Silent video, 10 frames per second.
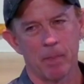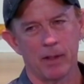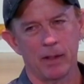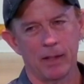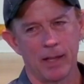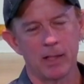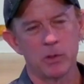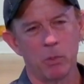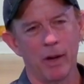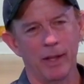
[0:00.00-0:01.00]
guess
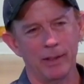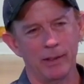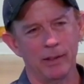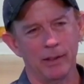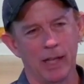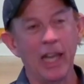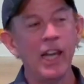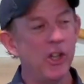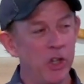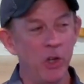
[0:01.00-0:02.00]
what? He
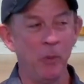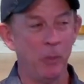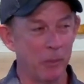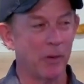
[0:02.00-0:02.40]
knew we were